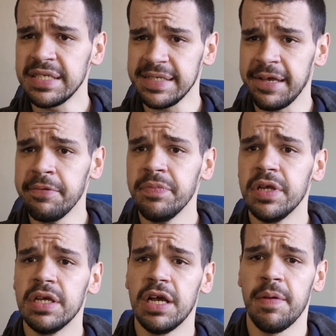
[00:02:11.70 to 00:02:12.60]
skill
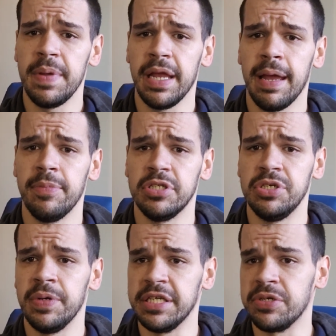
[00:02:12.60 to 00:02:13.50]
of being able
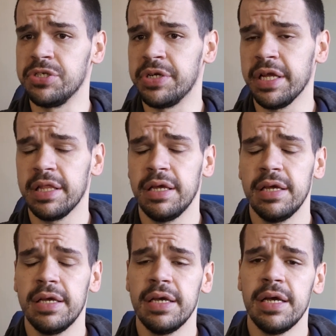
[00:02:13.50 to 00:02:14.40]
to exert strength,
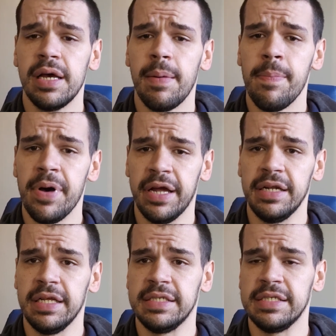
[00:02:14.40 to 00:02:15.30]

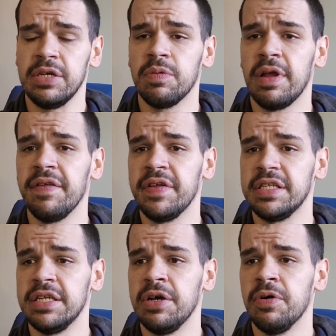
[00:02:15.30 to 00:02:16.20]
but it's still
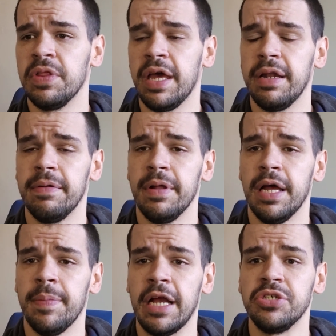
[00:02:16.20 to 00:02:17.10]
relevant to know that
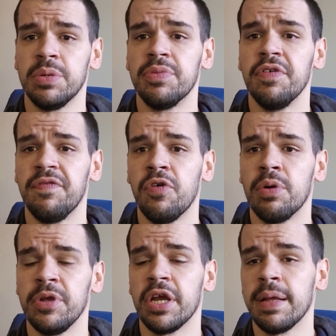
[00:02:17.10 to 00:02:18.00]
as you improve
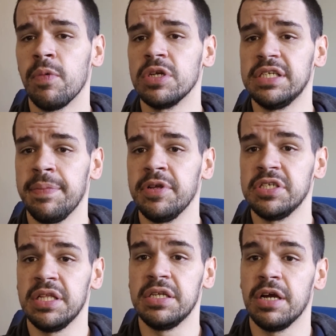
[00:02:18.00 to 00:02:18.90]
form, you're getting more
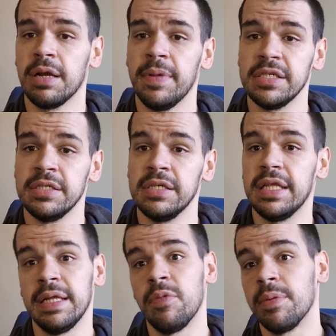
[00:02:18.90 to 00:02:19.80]
stimulus to the target muscle
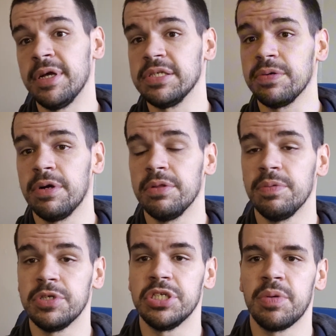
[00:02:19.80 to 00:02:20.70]
and then more muscle
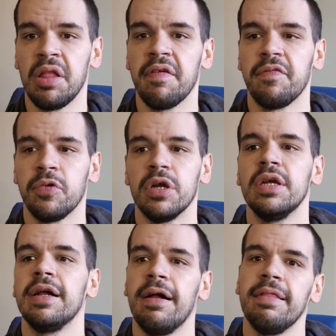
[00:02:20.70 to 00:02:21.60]
growth, which is relevant for
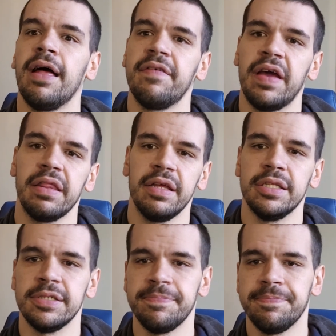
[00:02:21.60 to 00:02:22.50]
a lot of
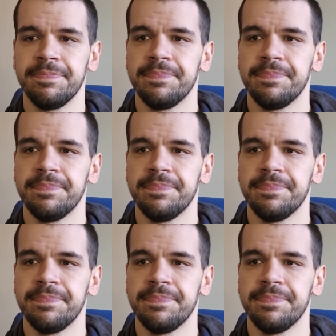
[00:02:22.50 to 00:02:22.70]
athletes.